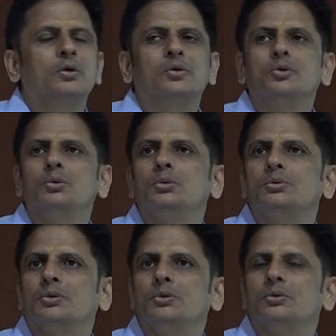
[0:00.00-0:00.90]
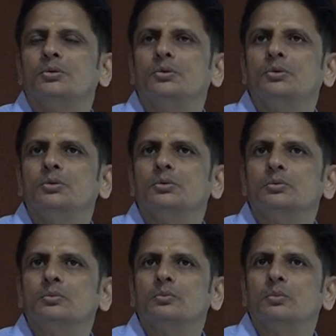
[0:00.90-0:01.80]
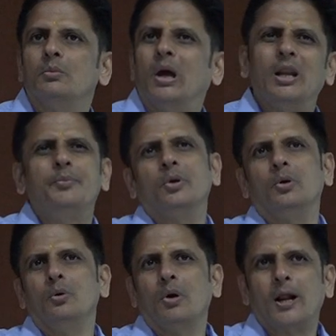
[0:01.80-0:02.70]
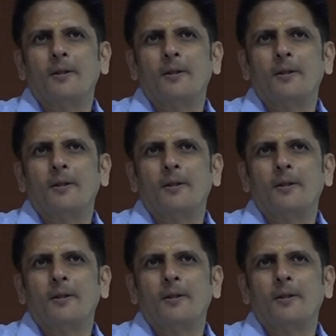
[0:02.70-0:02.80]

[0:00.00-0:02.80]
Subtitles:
to help you